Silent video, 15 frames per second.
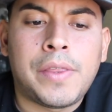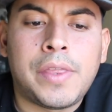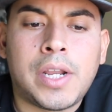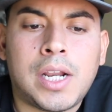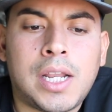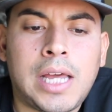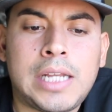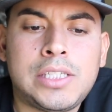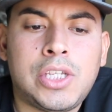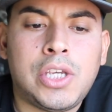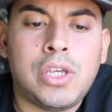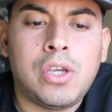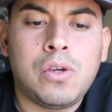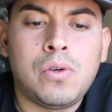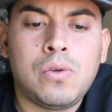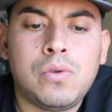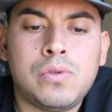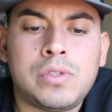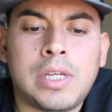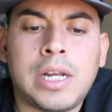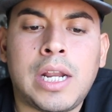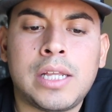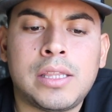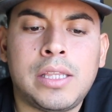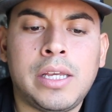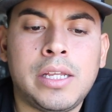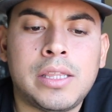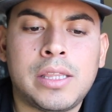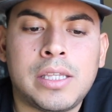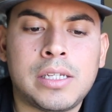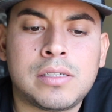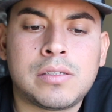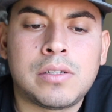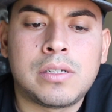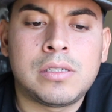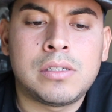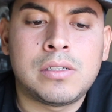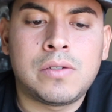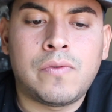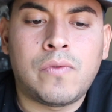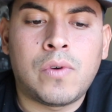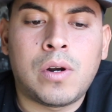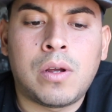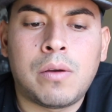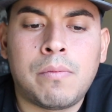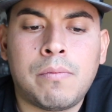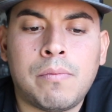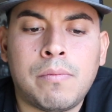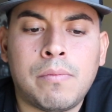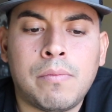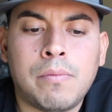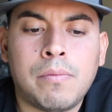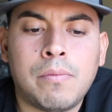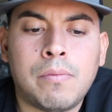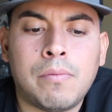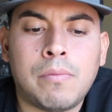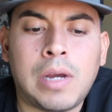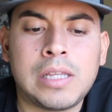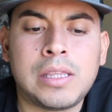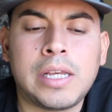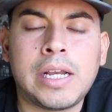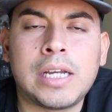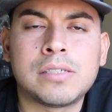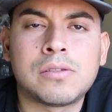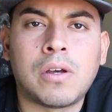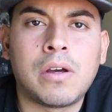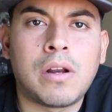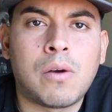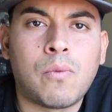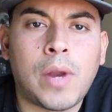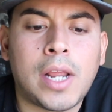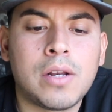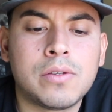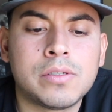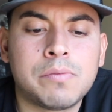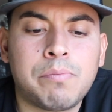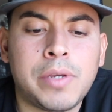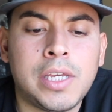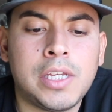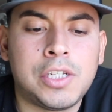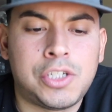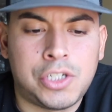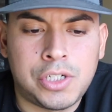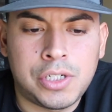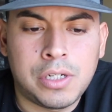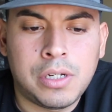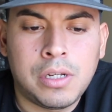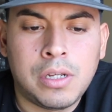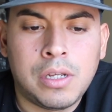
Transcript: that I like to use, and I think this is from, I think I saw it on Randall's pitch,